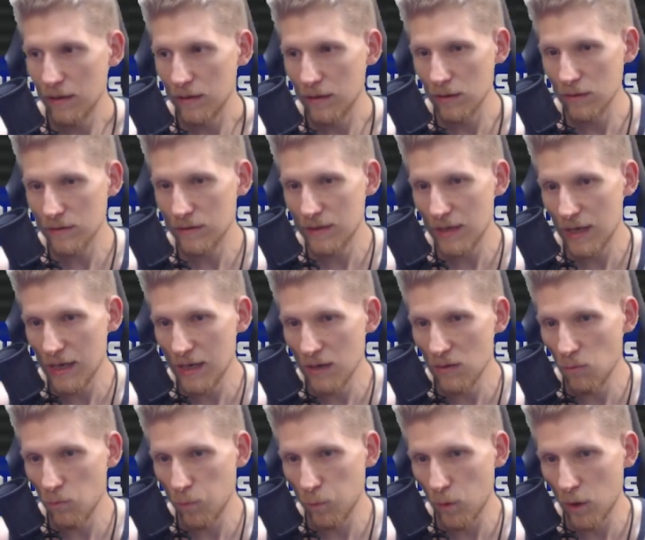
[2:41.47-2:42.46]
They're
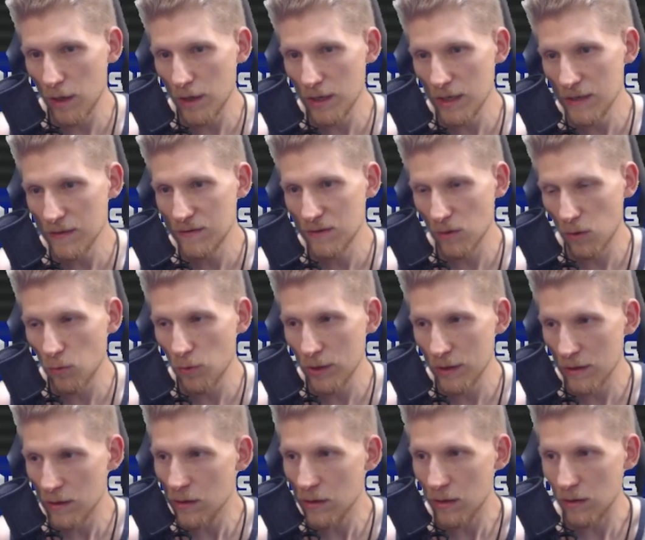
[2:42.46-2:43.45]
saying, what is
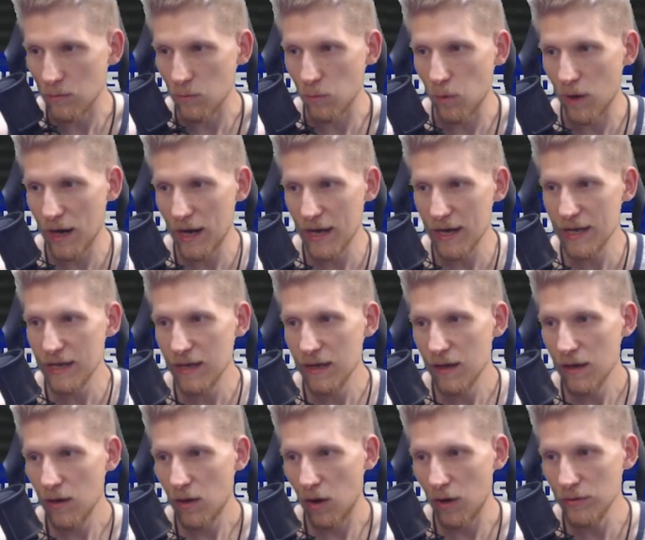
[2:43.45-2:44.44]
going on? Why
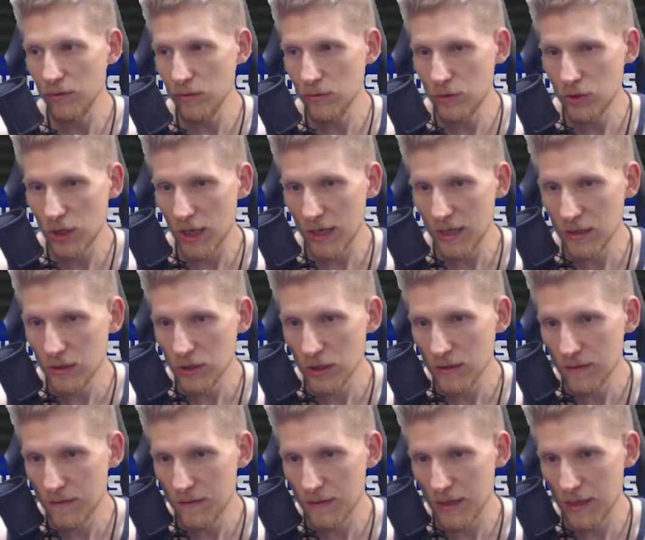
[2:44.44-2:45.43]
are you
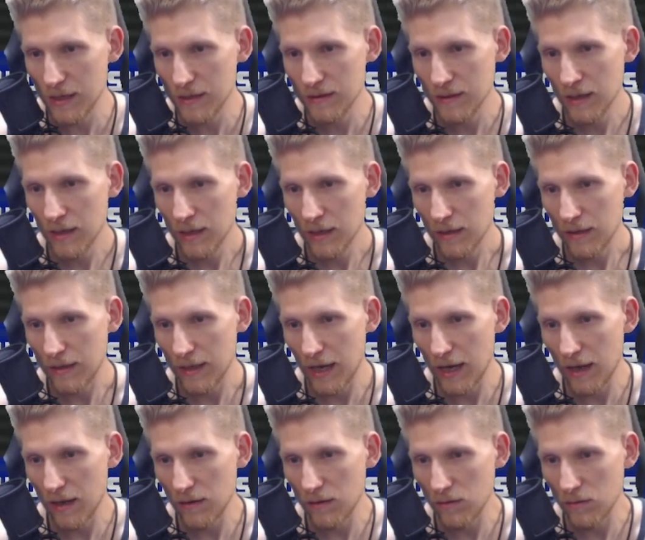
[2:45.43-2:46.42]
changing things
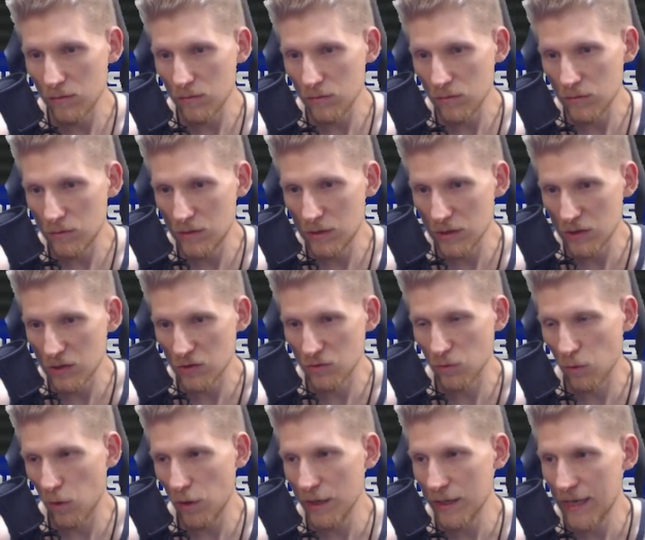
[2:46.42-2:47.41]
that
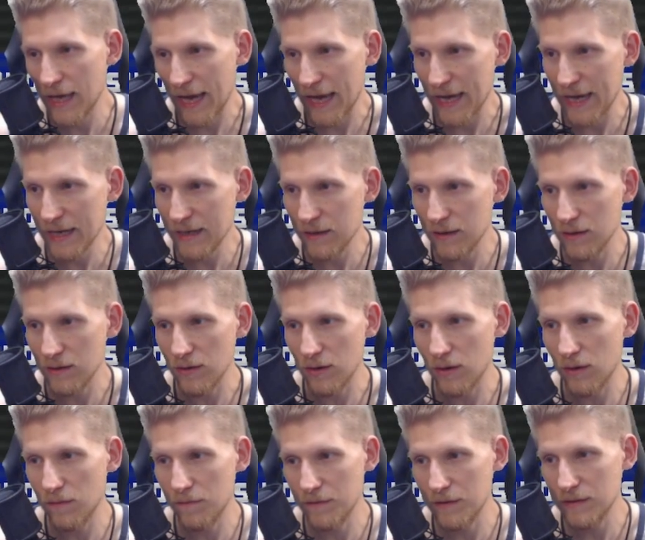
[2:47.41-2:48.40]
destroy canon
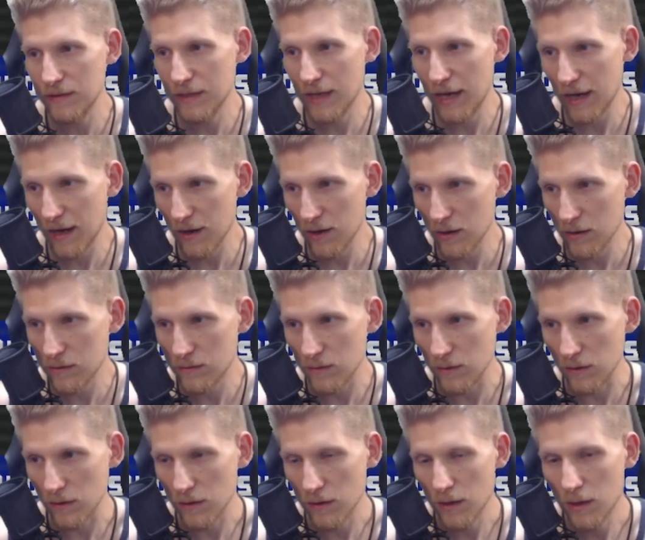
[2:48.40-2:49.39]
of this
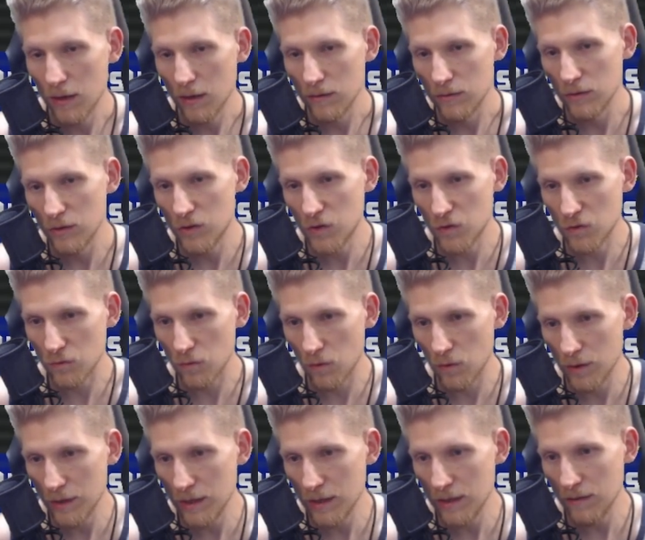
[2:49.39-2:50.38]
character?
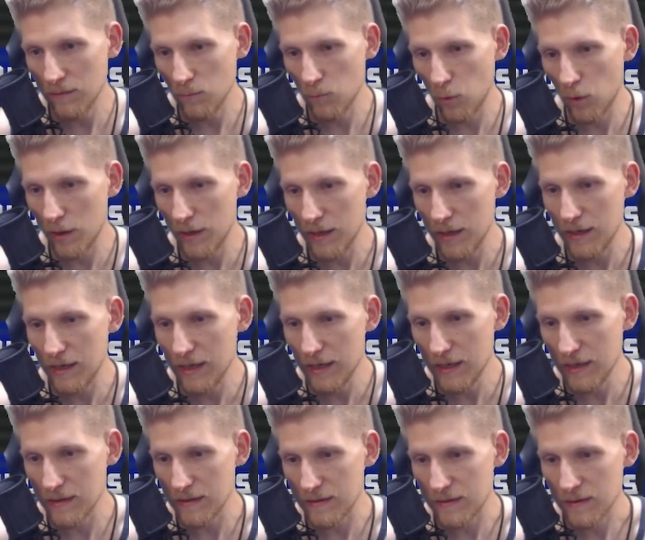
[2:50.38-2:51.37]
Destroying what it
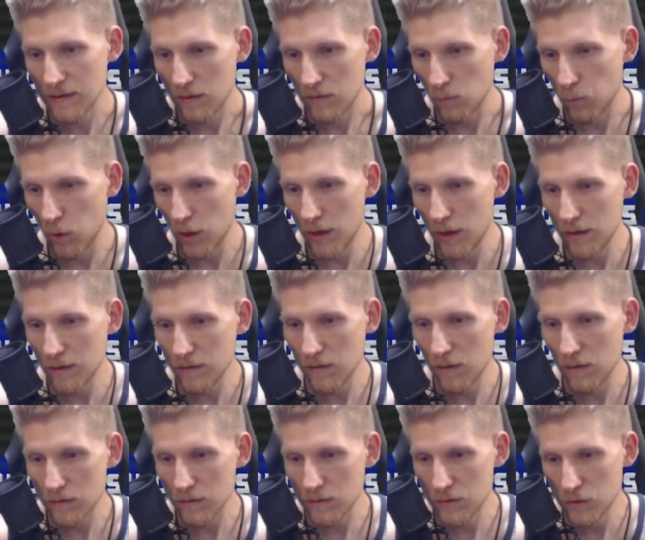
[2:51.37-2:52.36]
is. What
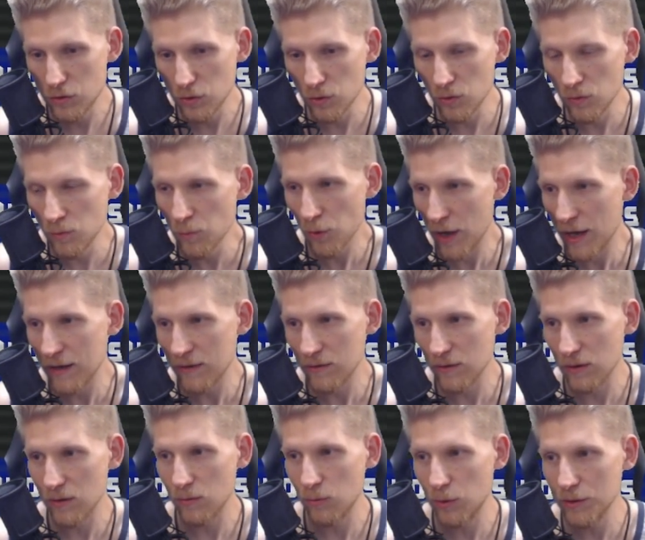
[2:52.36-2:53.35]
Tomb
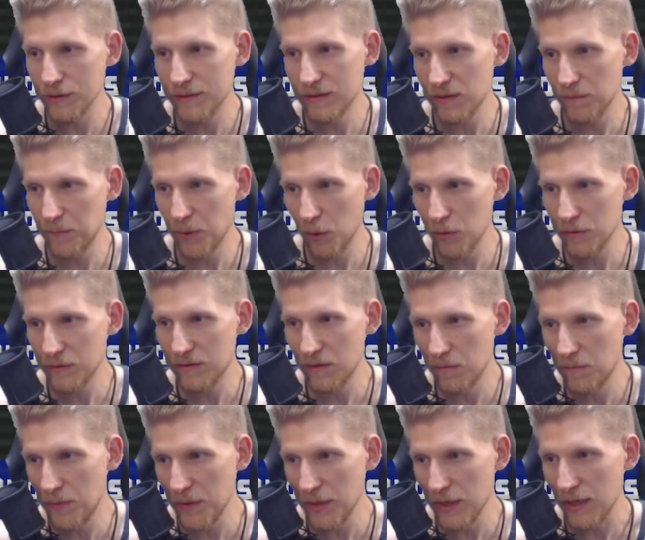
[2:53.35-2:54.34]
Raider was supposed to
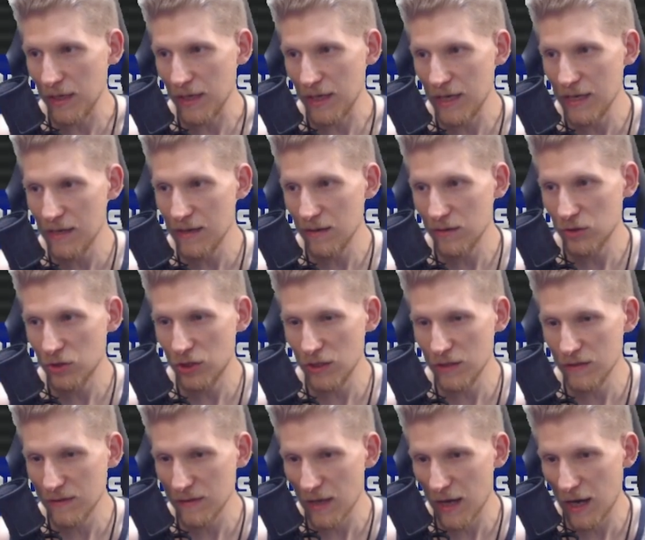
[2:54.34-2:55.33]
be.
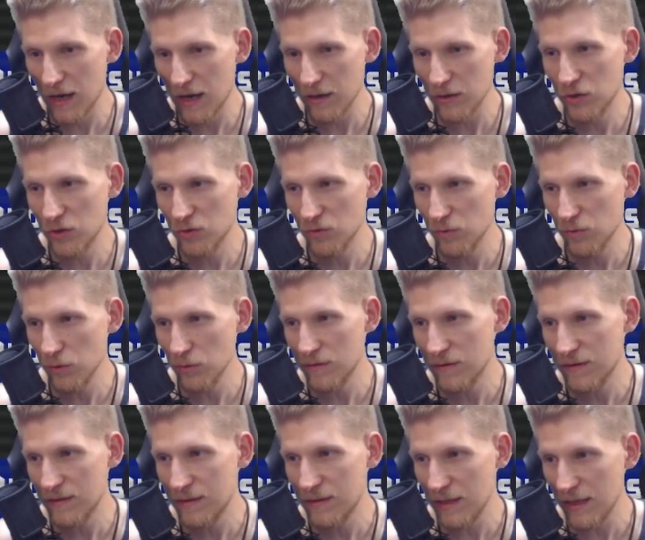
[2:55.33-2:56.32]
She's not a truth
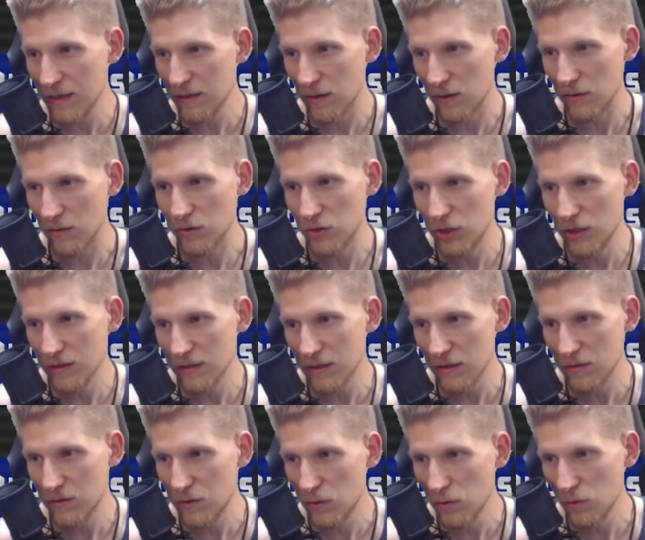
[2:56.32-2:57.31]
seeker. She's a
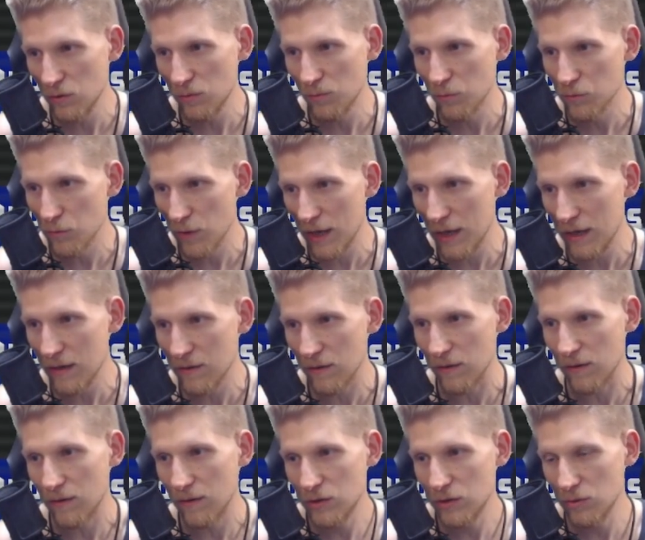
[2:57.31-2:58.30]
Tomb
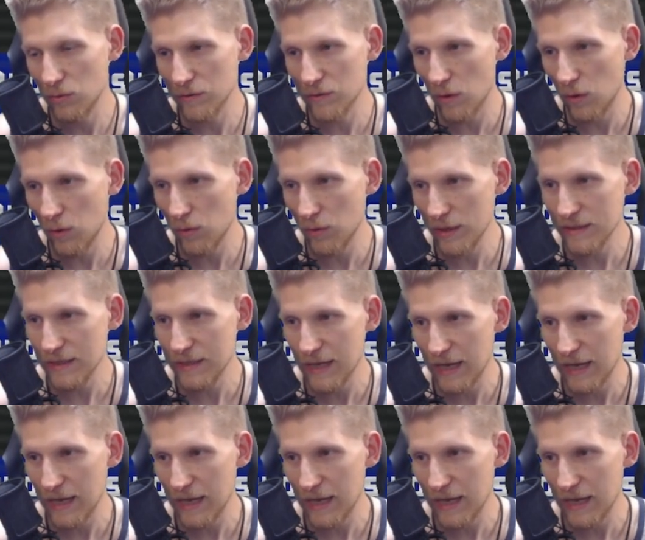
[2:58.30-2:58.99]
Raider. She was always an